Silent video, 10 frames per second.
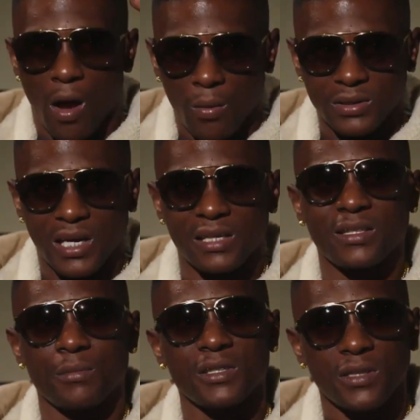always got
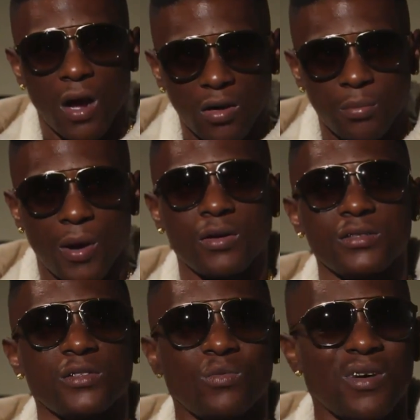something to talk about
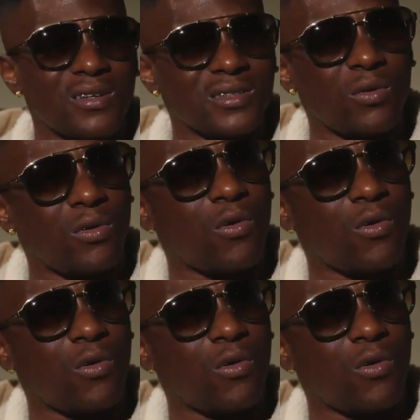because the world's so